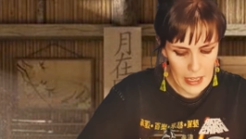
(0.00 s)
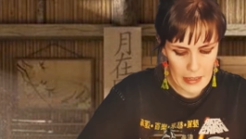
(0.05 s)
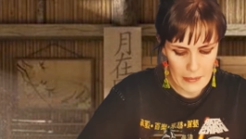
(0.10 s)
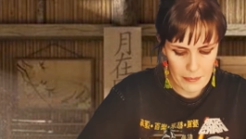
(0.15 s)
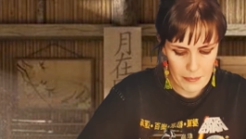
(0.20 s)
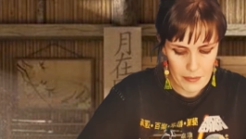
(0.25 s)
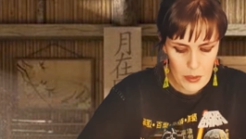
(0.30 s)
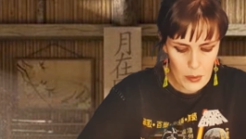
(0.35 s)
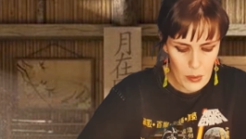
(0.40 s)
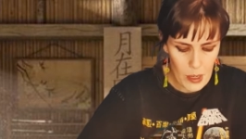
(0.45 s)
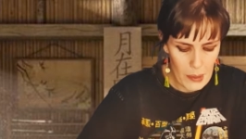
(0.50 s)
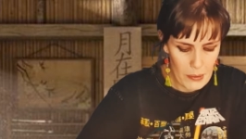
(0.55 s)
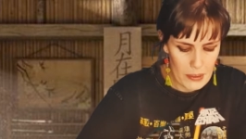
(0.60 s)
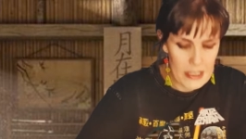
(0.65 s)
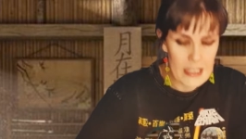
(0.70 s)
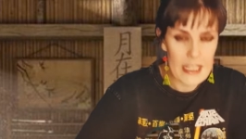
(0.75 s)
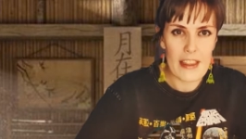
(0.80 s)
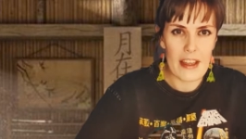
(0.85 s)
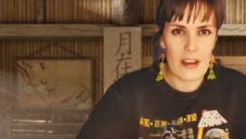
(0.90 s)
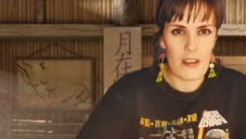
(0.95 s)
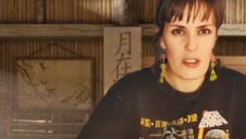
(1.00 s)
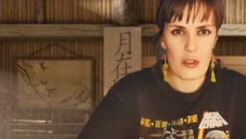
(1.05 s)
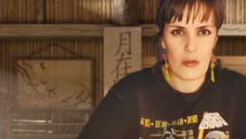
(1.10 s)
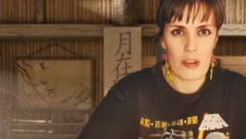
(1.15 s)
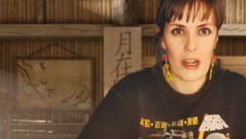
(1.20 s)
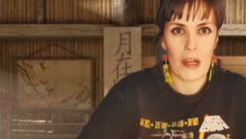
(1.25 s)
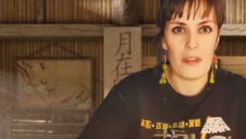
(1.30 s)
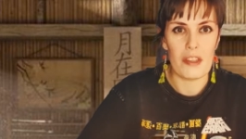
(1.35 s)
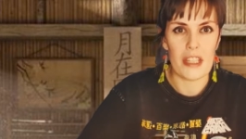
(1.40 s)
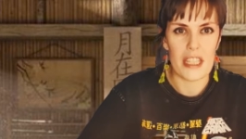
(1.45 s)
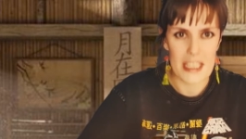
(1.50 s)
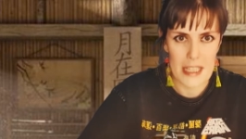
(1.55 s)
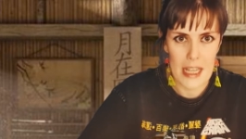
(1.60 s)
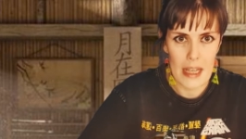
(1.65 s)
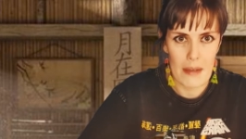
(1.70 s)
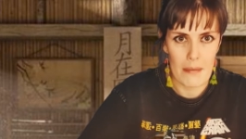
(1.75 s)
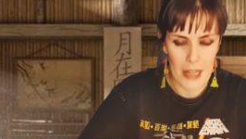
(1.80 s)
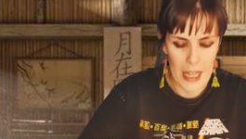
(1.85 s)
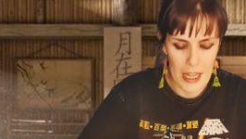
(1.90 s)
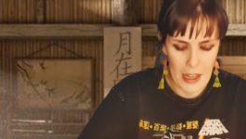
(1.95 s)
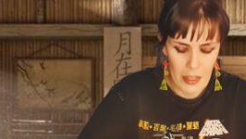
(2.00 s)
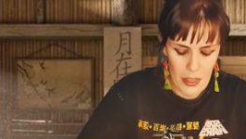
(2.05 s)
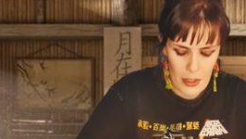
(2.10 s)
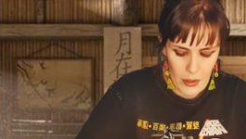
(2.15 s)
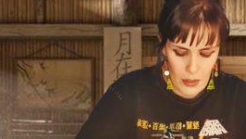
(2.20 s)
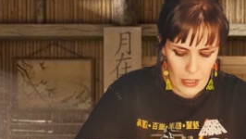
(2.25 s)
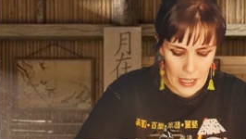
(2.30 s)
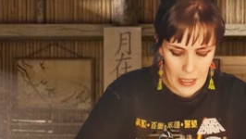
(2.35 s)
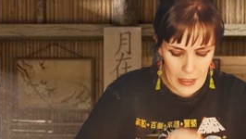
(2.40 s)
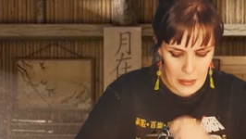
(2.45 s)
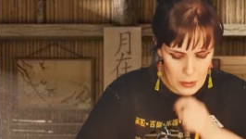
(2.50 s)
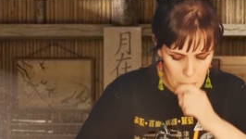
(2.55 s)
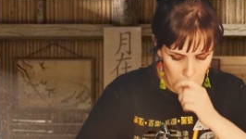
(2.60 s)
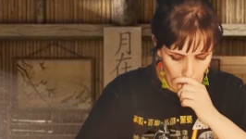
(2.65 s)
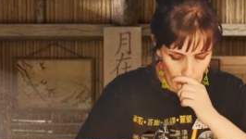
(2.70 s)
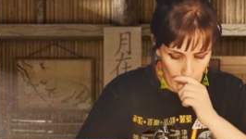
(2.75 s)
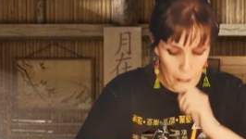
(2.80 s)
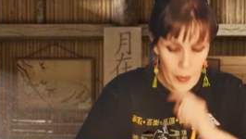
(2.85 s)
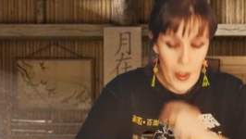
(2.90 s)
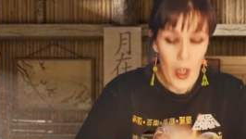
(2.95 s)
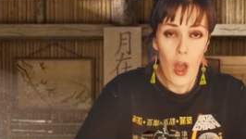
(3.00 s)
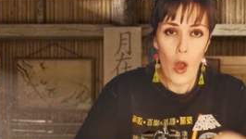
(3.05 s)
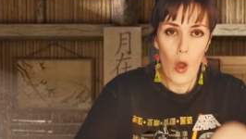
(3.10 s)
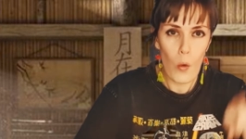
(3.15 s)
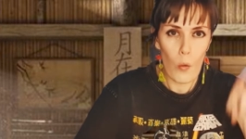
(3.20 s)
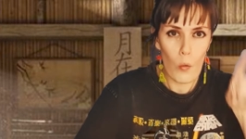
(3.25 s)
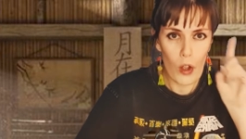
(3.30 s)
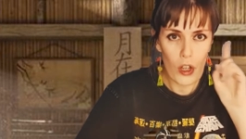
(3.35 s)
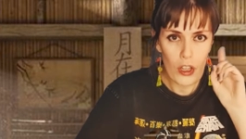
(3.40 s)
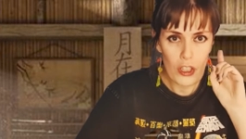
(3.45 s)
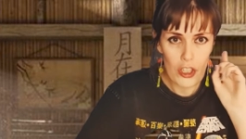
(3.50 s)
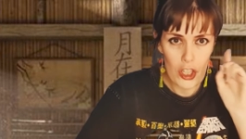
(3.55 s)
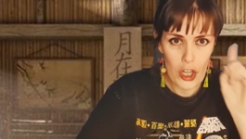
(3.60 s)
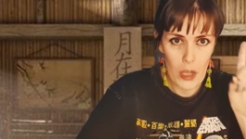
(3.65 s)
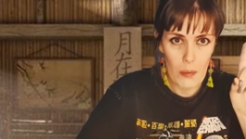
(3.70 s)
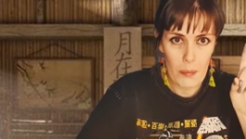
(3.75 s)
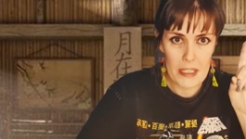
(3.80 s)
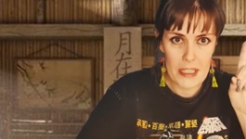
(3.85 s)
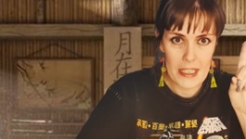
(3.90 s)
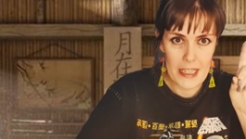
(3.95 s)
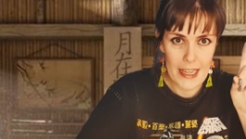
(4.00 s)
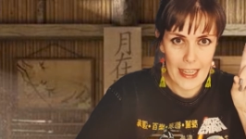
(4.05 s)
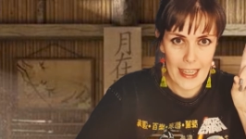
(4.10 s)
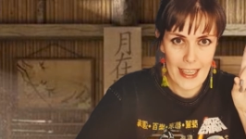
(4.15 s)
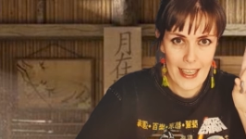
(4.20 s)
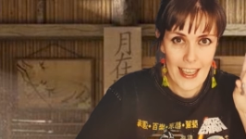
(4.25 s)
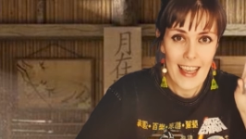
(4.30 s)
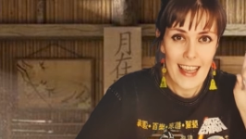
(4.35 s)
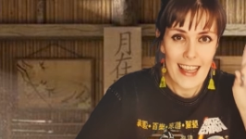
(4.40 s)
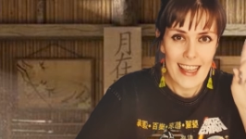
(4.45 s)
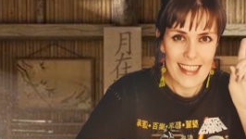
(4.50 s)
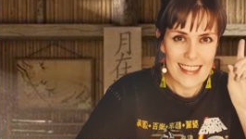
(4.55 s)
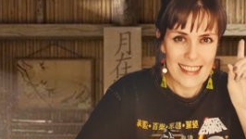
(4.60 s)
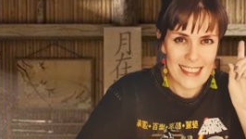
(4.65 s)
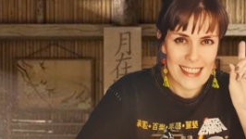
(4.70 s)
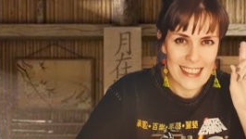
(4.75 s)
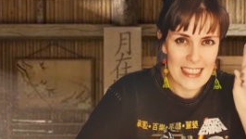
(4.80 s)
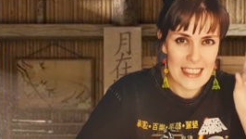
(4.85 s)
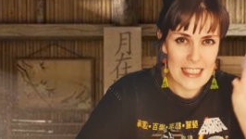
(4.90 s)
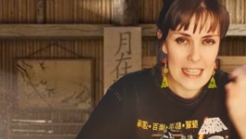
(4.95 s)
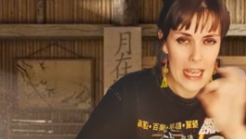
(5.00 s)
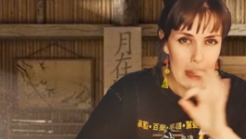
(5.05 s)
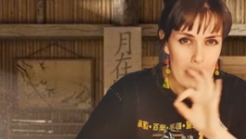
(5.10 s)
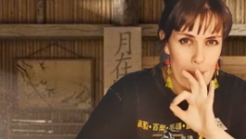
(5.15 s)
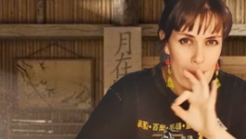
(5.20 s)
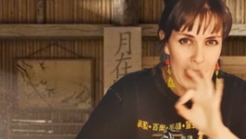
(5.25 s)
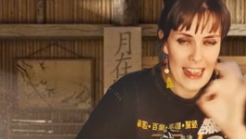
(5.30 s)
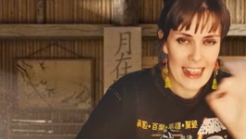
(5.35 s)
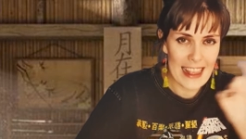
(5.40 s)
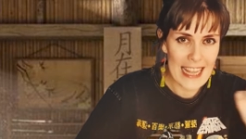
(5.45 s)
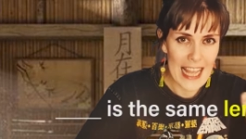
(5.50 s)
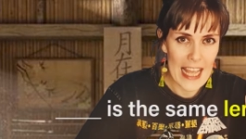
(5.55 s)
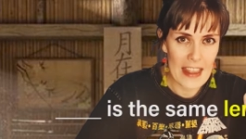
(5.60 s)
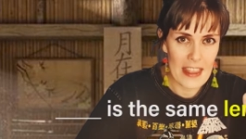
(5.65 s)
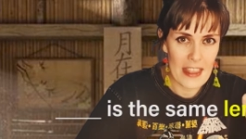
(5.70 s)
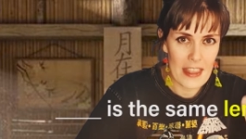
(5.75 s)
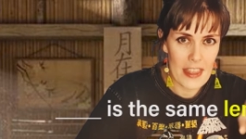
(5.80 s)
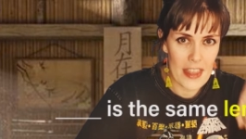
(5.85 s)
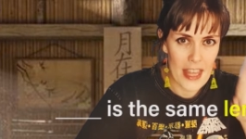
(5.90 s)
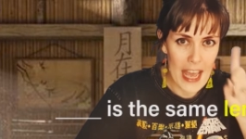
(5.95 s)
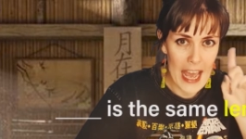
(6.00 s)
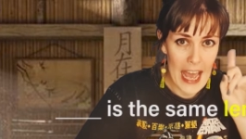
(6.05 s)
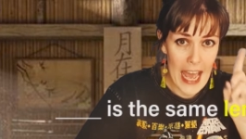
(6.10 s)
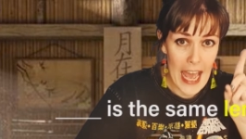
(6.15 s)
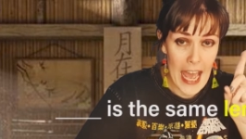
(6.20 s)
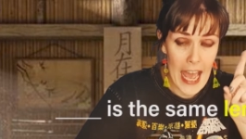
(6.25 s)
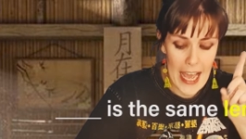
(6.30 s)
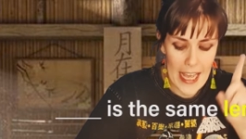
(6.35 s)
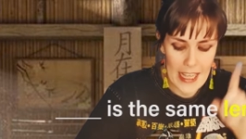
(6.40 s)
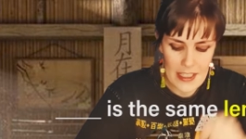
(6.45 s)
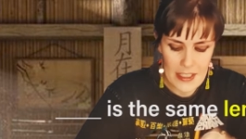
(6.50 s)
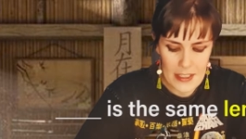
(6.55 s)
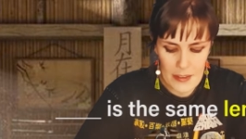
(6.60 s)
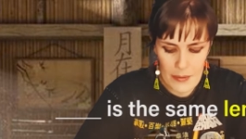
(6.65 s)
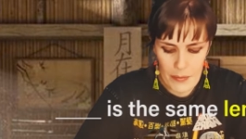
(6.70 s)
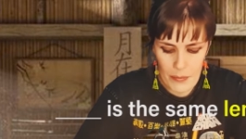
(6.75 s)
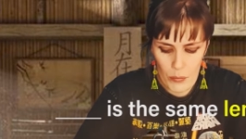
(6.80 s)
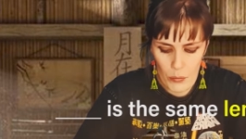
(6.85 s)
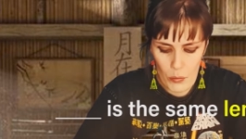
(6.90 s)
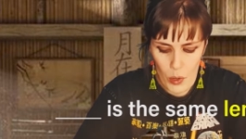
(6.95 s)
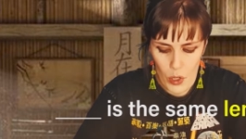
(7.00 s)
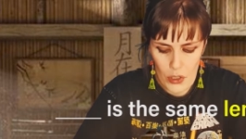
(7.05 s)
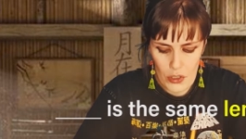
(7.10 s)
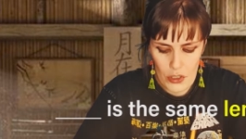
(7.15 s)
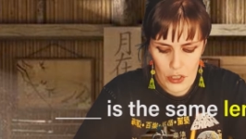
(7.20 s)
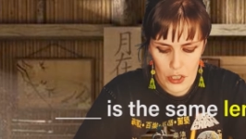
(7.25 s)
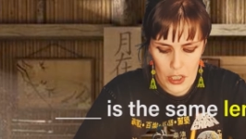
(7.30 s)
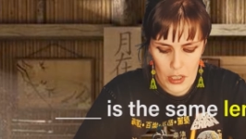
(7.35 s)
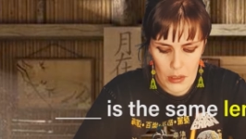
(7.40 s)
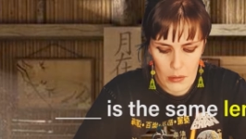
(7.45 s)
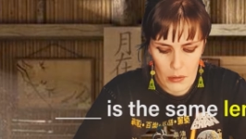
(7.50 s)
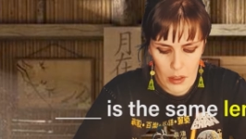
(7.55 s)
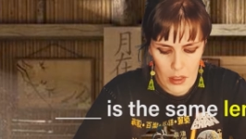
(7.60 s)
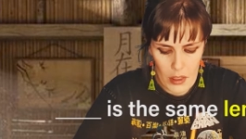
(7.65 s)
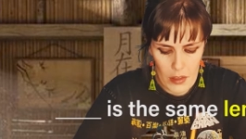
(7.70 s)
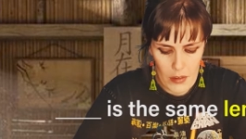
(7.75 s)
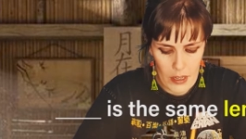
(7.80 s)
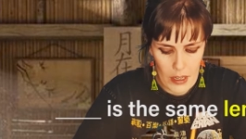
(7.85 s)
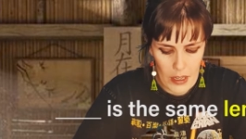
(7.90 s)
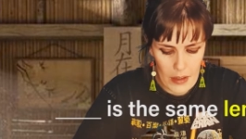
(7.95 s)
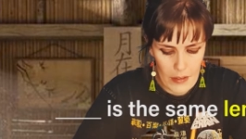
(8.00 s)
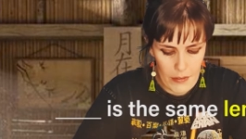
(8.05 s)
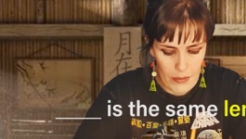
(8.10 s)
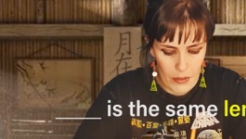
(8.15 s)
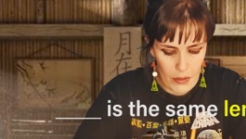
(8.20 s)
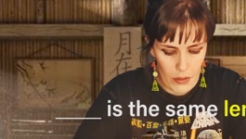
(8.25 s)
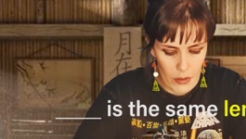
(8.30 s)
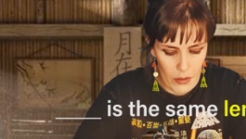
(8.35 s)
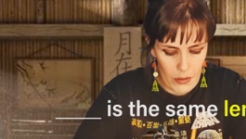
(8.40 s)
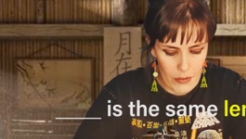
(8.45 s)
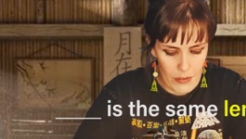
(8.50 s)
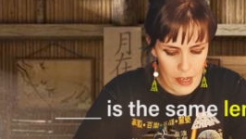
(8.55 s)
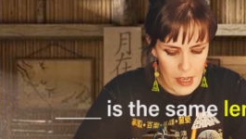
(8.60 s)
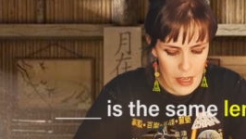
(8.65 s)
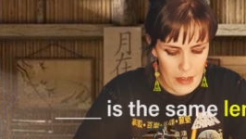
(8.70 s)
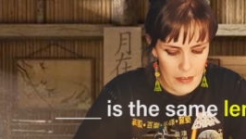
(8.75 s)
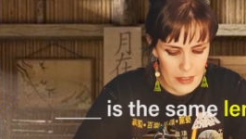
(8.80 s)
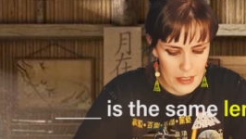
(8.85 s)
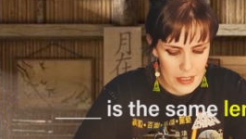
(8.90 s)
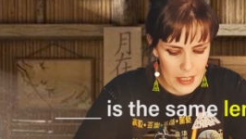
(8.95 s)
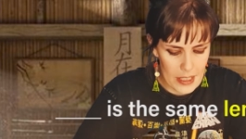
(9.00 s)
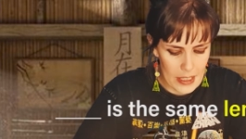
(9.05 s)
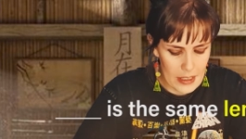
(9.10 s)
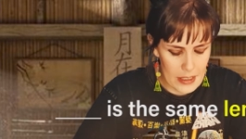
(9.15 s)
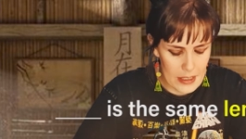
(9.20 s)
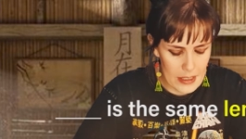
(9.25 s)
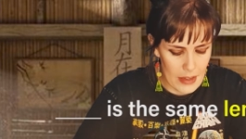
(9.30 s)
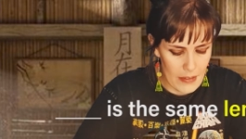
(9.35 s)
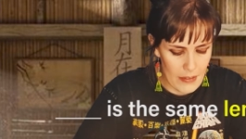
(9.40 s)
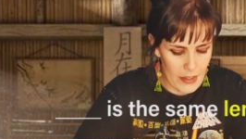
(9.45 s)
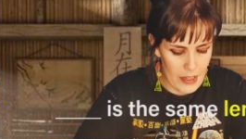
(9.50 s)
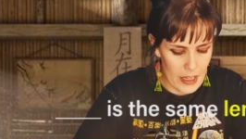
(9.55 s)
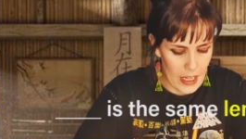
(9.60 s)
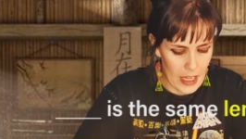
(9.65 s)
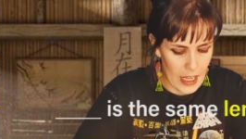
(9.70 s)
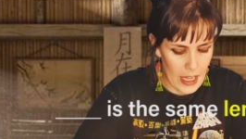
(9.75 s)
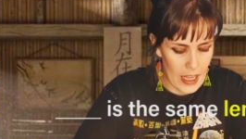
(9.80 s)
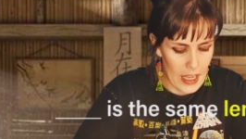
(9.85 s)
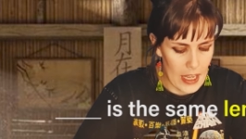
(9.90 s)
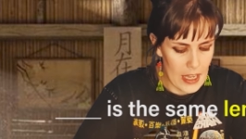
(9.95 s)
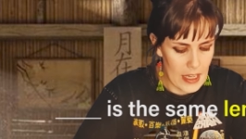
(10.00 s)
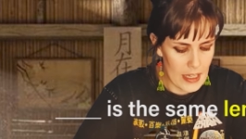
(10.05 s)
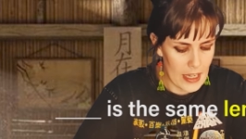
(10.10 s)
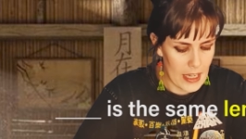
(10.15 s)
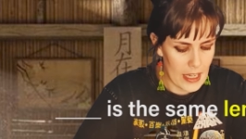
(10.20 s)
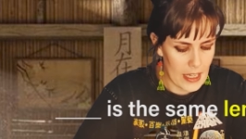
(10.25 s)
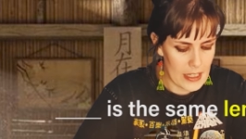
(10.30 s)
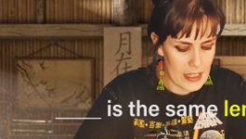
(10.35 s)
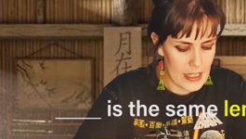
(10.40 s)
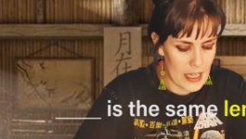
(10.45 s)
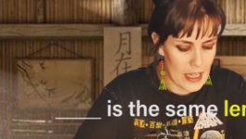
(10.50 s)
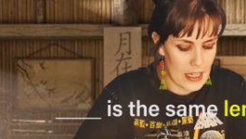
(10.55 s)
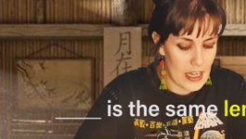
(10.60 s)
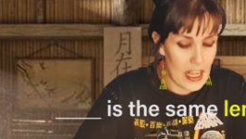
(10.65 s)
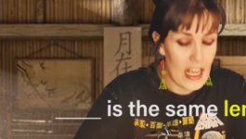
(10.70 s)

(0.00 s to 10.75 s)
So I would say that was around the same length. Okay, so one chopstick is the same length as 1, 2, 3, 4, 5, 6, 7, 8, 9, 10,